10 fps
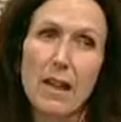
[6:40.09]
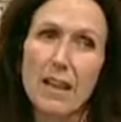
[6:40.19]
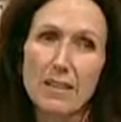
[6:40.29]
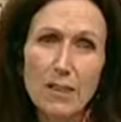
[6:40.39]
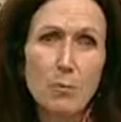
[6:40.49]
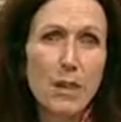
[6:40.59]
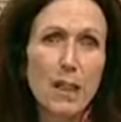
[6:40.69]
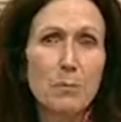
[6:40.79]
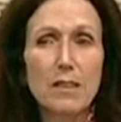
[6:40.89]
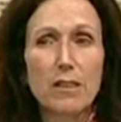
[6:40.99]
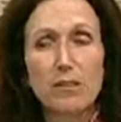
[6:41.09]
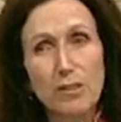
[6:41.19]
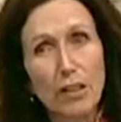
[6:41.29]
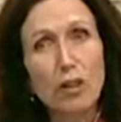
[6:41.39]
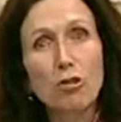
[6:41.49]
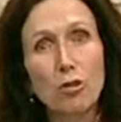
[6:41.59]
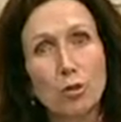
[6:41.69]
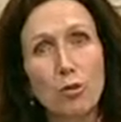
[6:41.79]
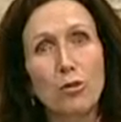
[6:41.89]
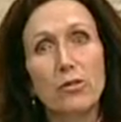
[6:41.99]
And sometimes there's little
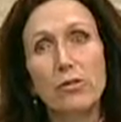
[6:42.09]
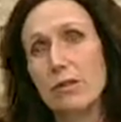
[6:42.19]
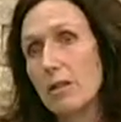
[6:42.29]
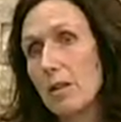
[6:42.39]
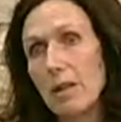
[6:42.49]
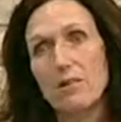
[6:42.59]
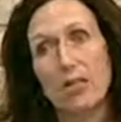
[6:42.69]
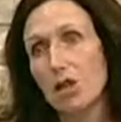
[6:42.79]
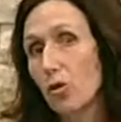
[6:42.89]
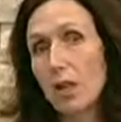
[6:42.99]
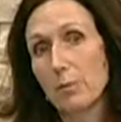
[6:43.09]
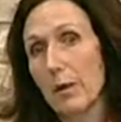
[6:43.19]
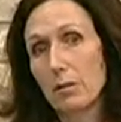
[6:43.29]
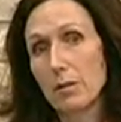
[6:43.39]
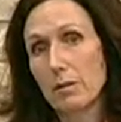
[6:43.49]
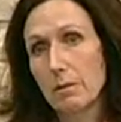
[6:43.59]
truths that don't come out